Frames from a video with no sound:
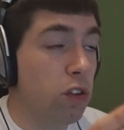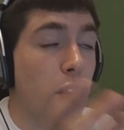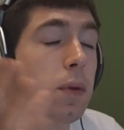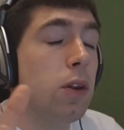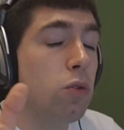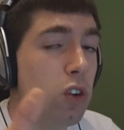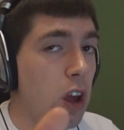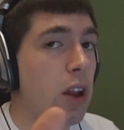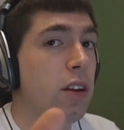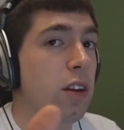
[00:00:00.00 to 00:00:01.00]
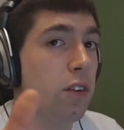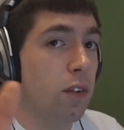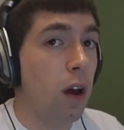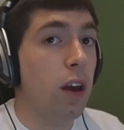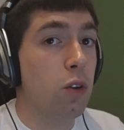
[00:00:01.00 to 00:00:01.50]
many alternatives of
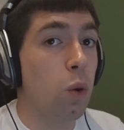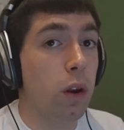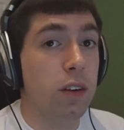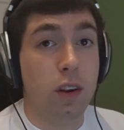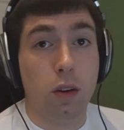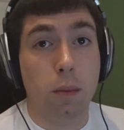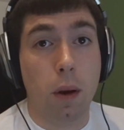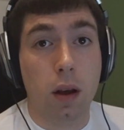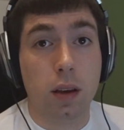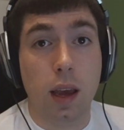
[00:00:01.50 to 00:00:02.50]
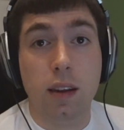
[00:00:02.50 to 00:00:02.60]
high quality on the market.